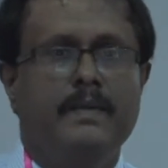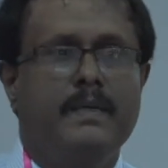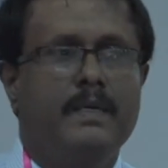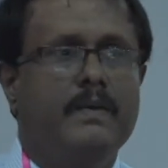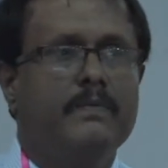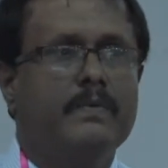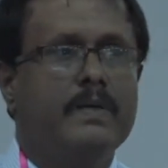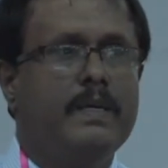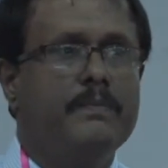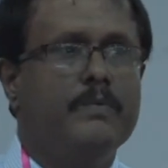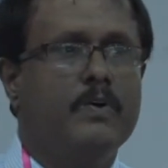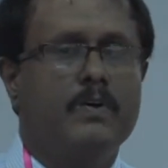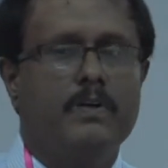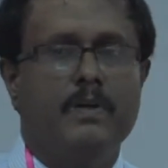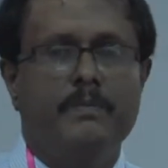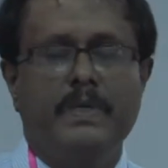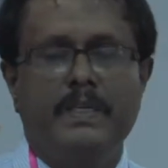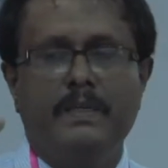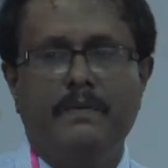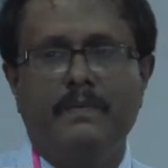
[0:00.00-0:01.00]
if
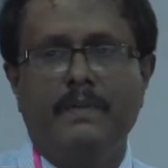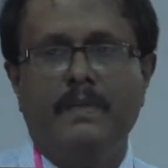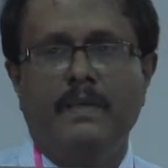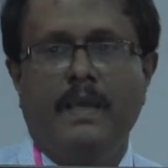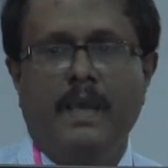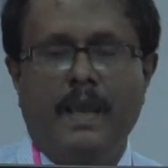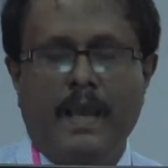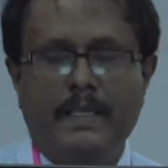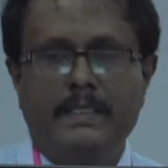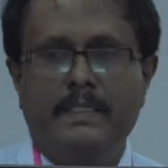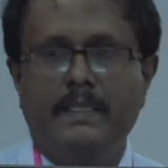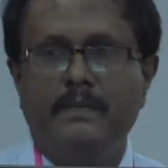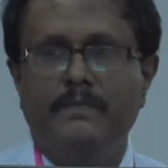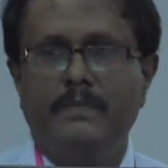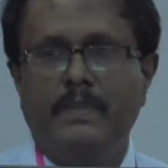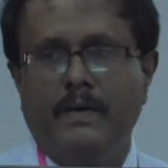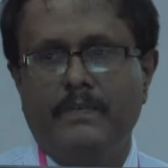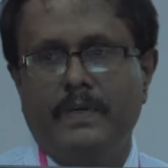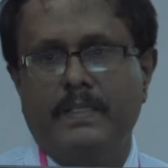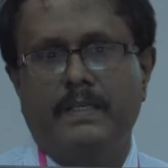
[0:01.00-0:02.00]
hemoglobin
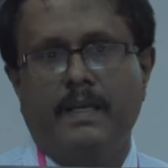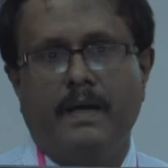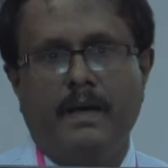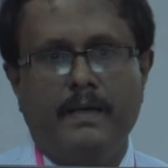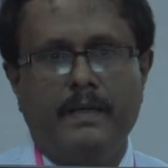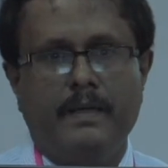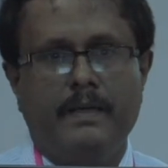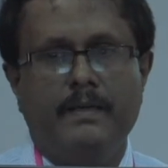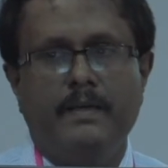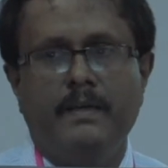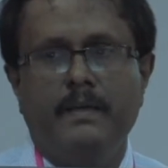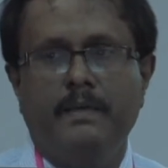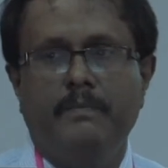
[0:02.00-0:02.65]
achieved our target,